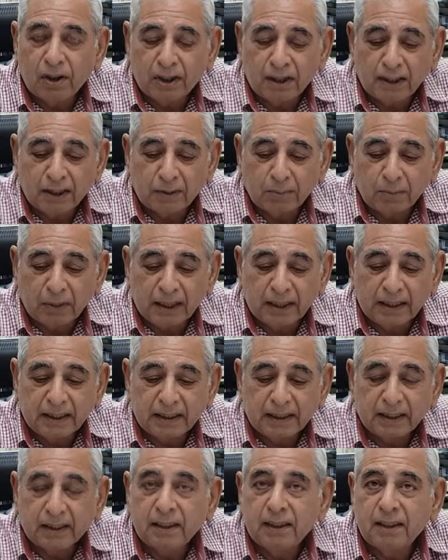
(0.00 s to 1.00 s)
in my
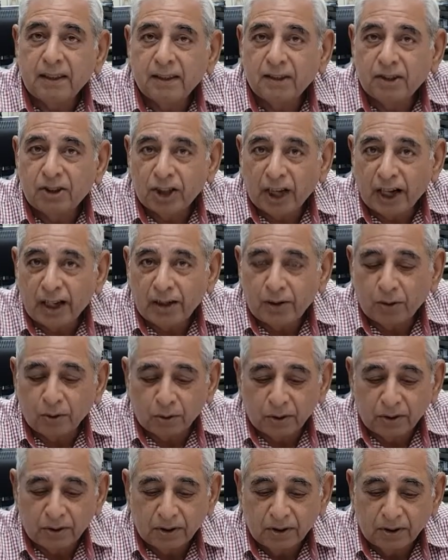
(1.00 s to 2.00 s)
earlier
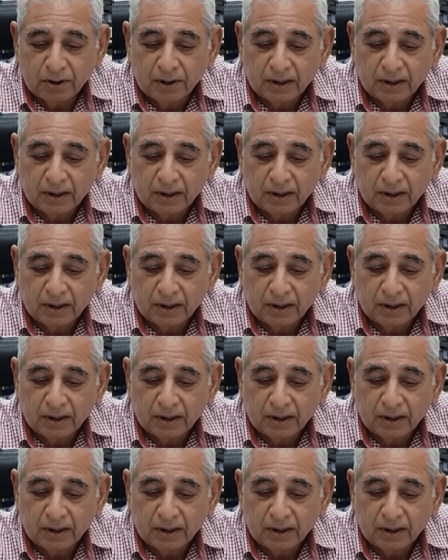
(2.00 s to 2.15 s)
childhood,